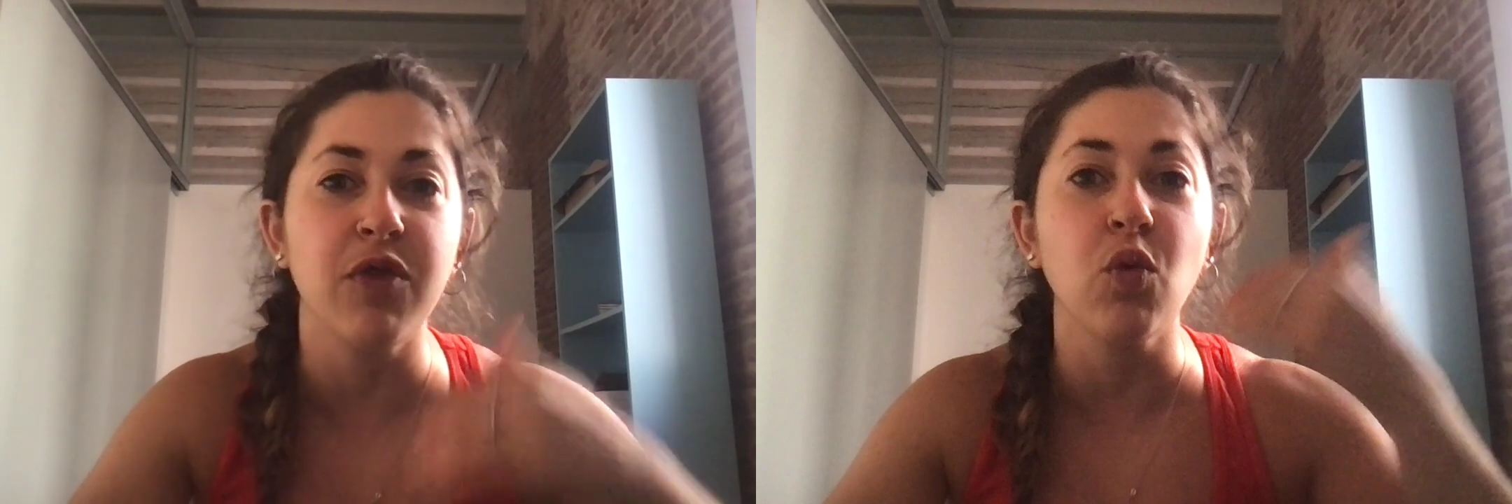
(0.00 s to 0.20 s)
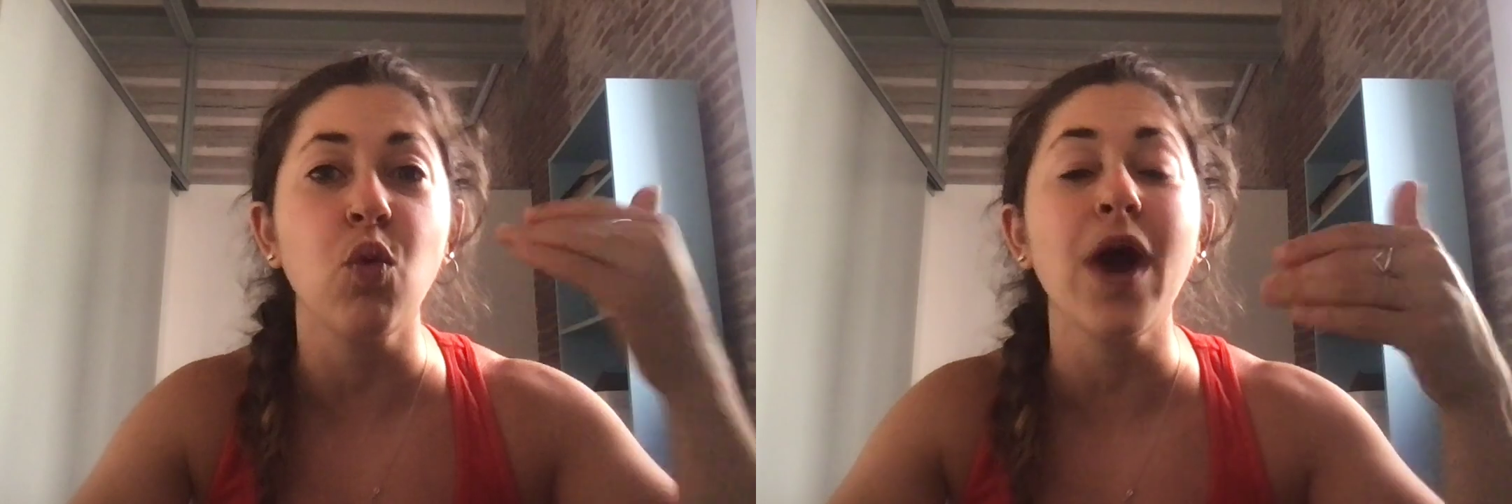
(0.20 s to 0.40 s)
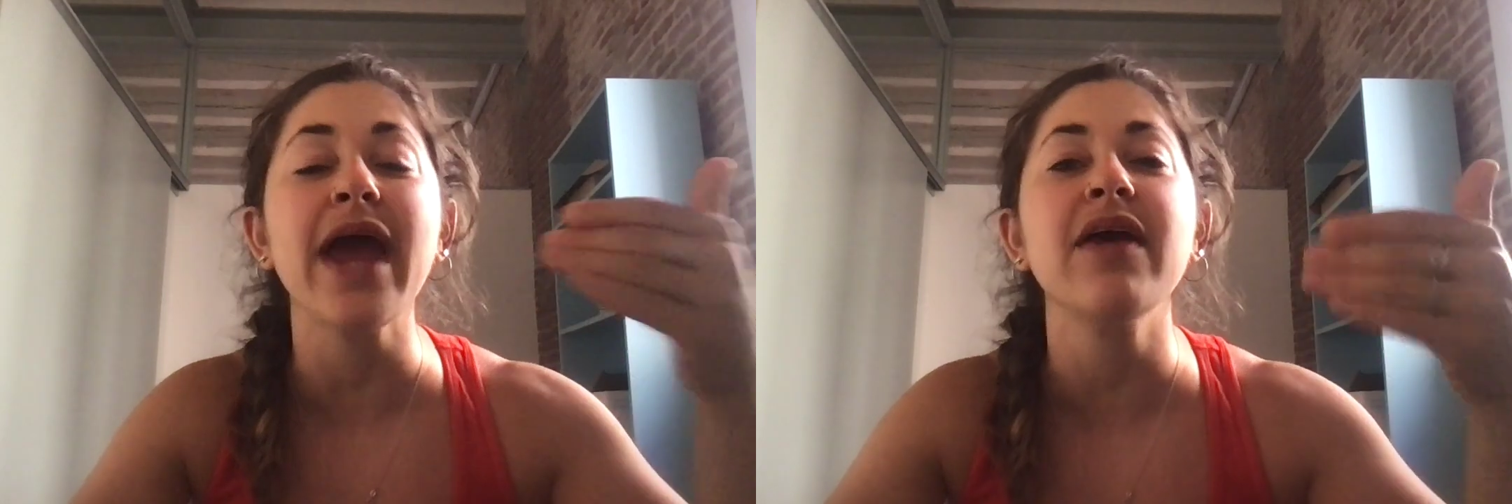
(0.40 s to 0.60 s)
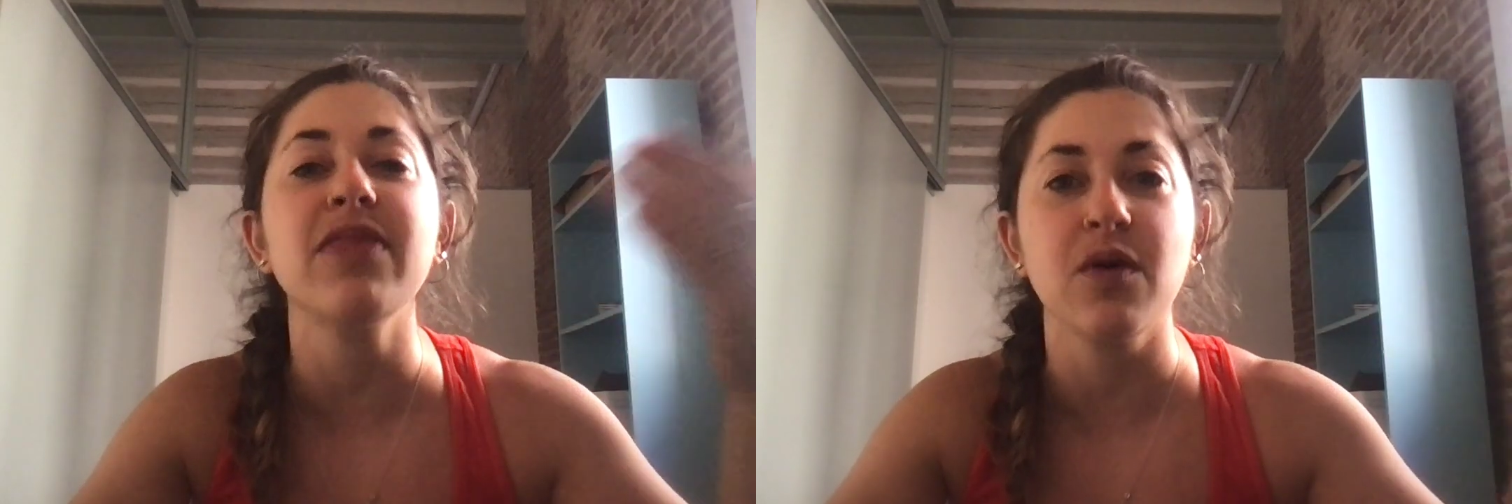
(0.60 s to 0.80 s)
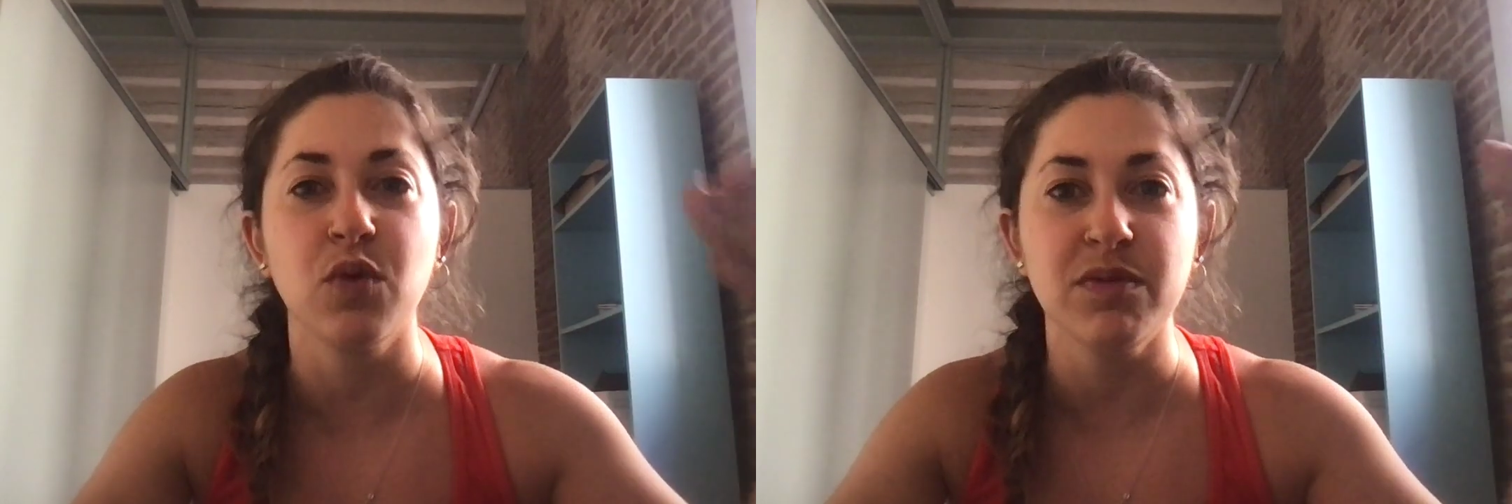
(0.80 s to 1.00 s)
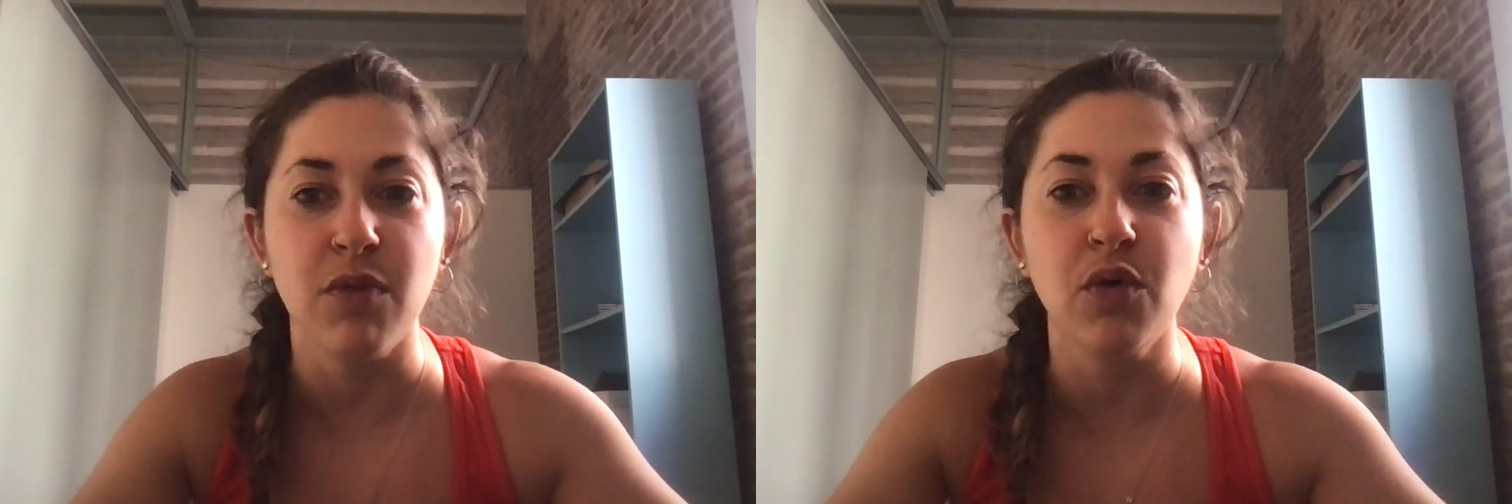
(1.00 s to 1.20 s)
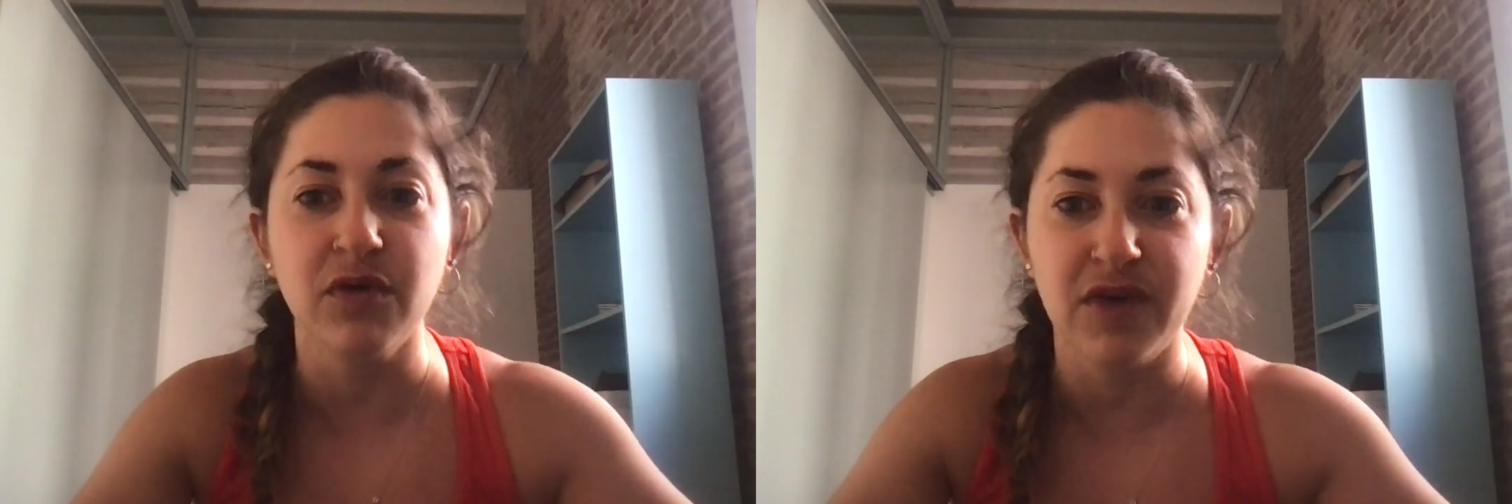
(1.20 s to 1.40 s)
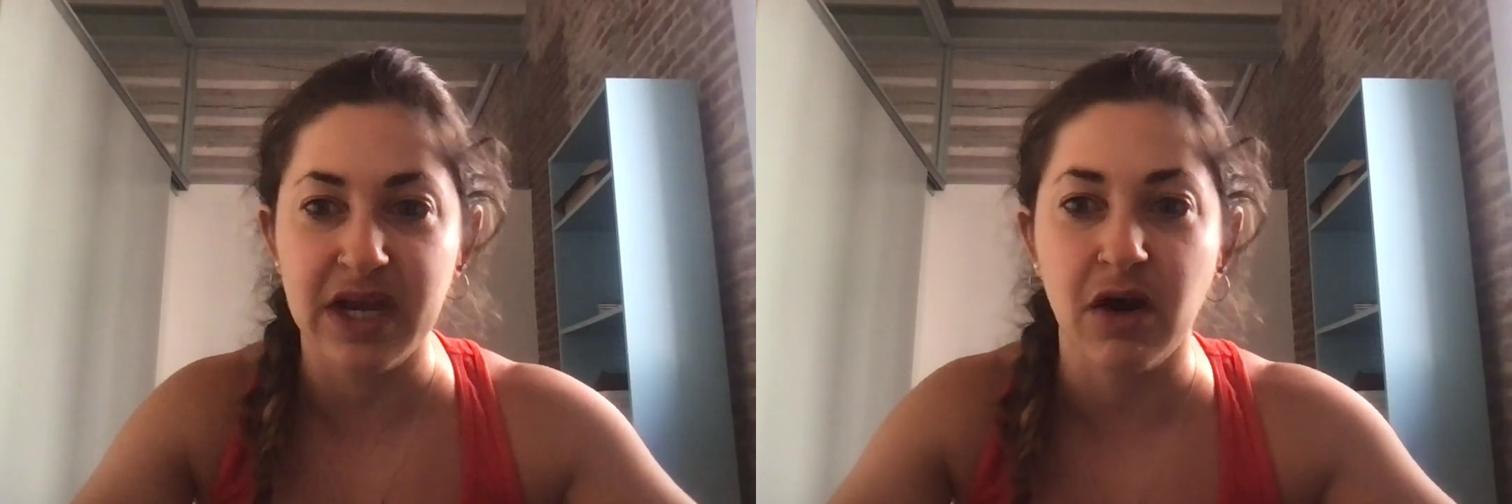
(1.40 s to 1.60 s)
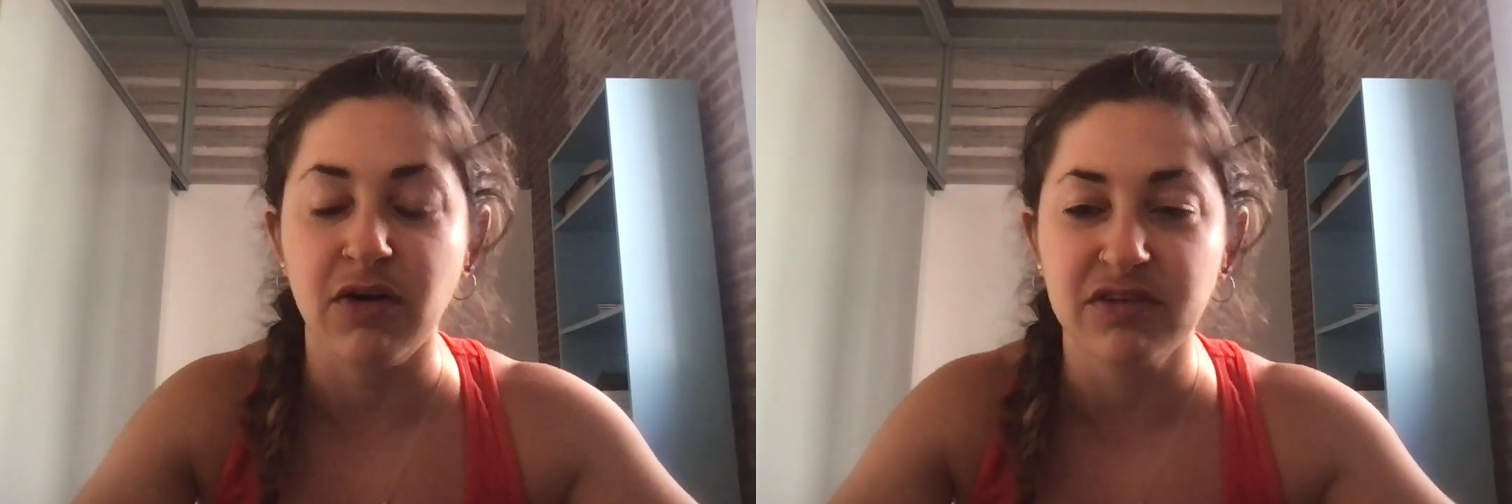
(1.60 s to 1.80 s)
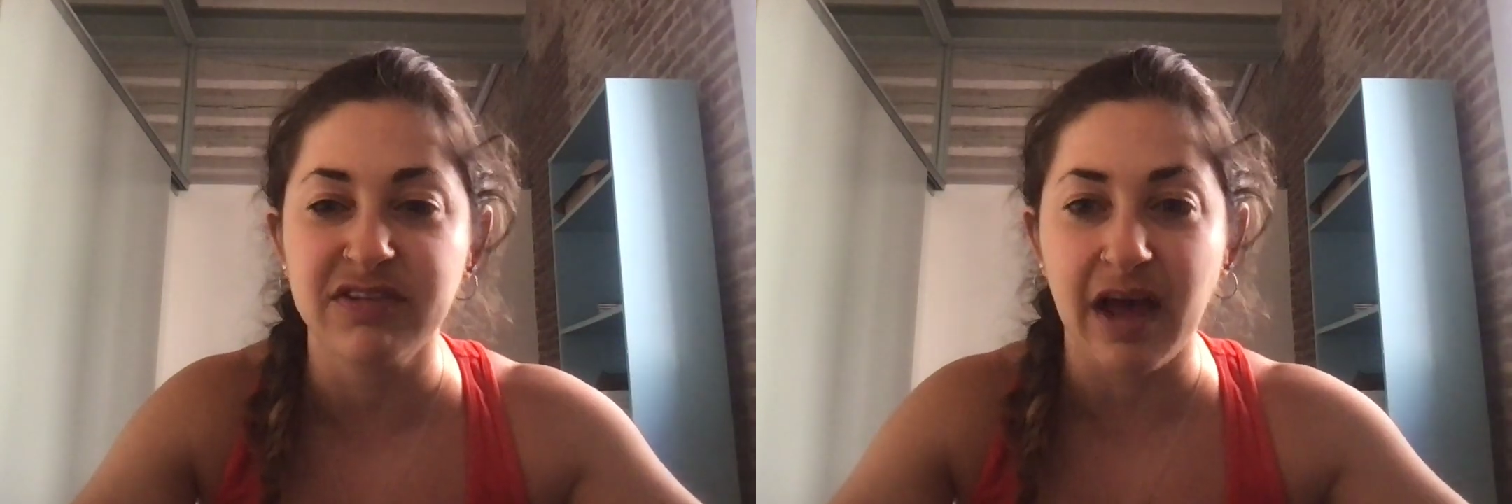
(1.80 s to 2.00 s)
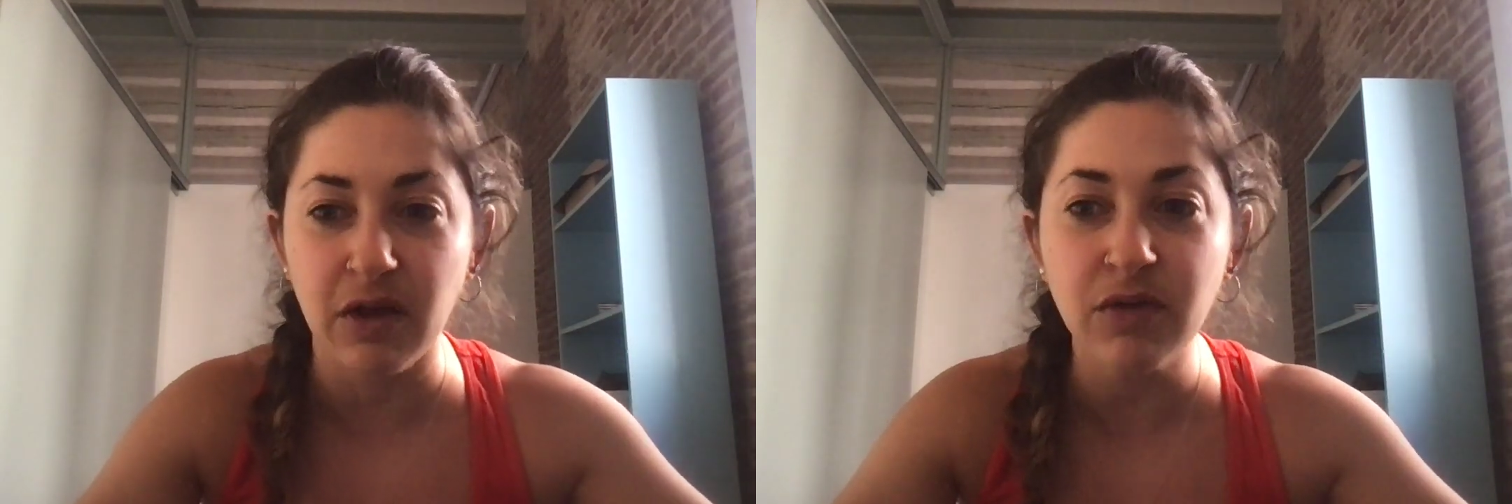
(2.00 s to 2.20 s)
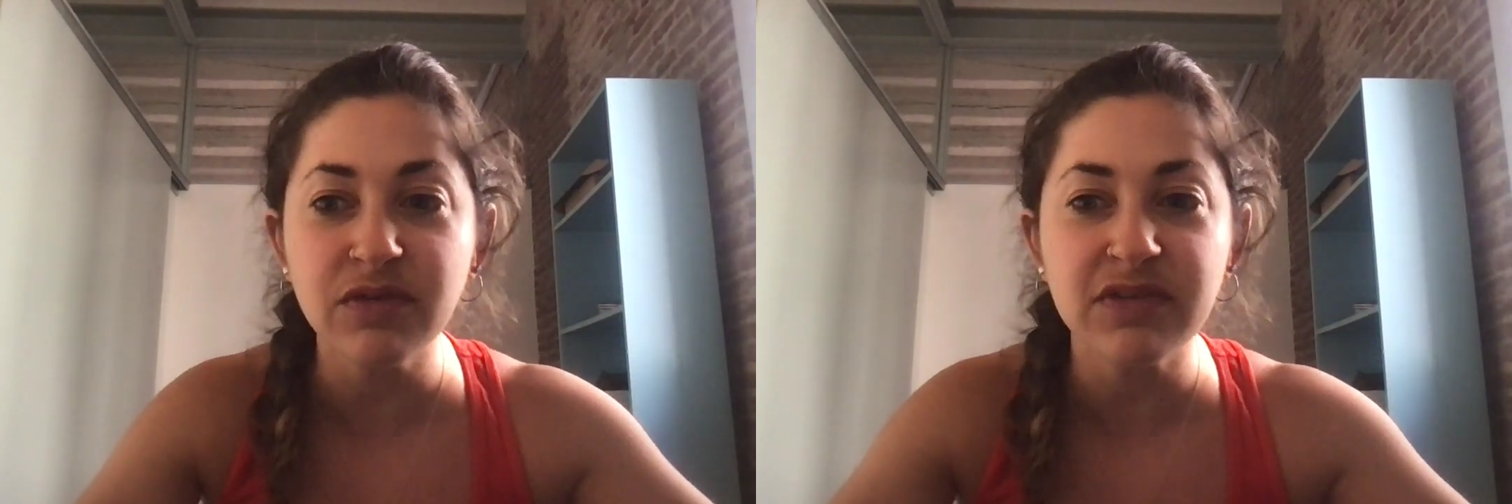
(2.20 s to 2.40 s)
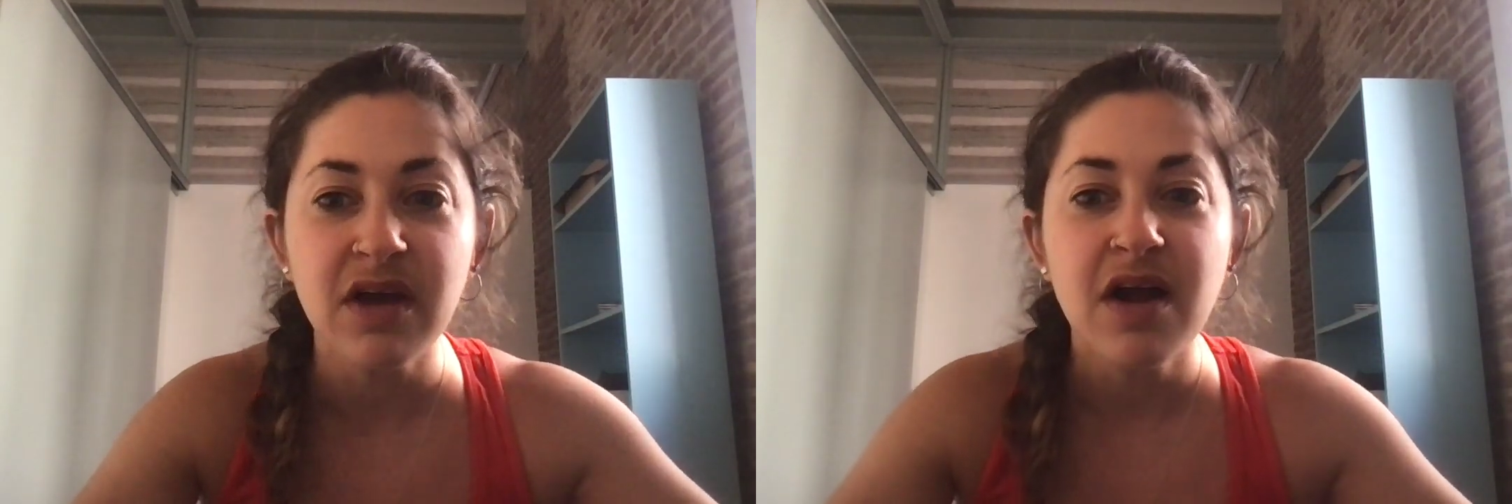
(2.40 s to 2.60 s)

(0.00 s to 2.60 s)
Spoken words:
way that we motivate ourselves,